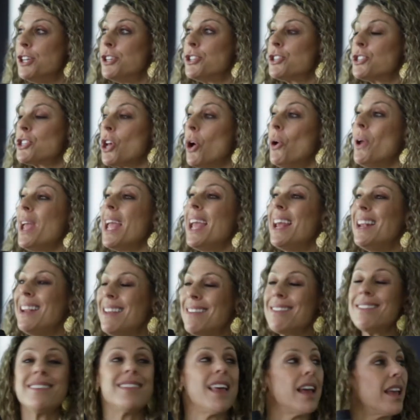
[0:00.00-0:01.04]
so
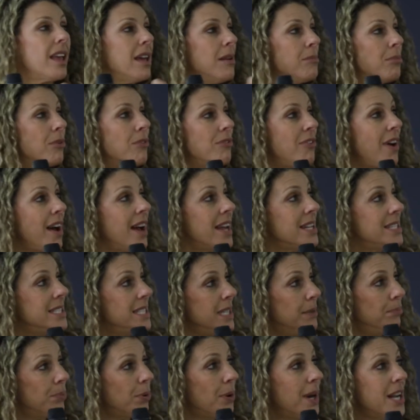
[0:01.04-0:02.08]
anything that can provide
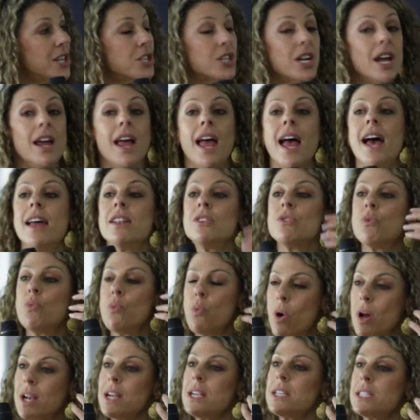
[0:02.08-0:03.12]
deep pressure, and
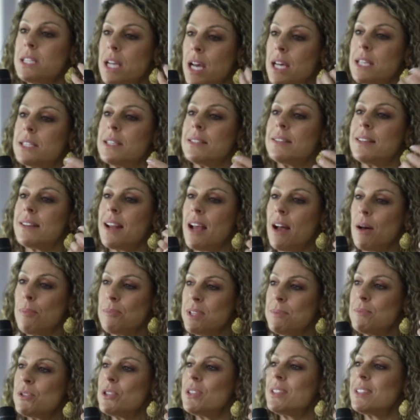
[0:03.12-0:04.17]
what it does is it helps
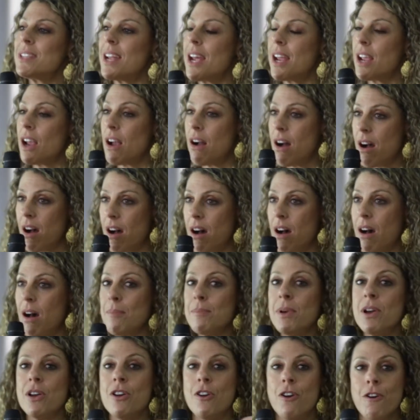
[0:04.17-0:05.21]
them to stay
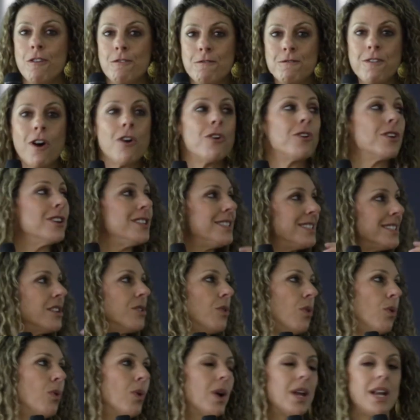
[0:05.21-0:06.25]
calm, focused and
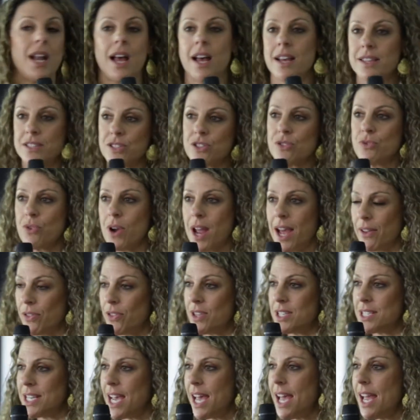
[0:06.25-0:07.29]
organized throughout
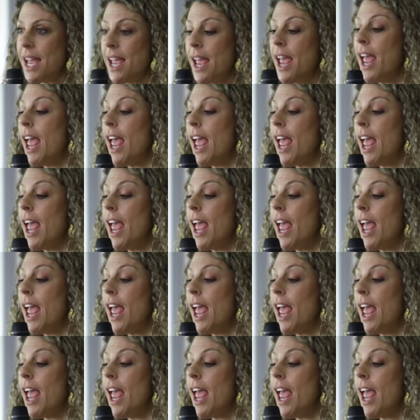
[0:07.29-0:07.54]
the day.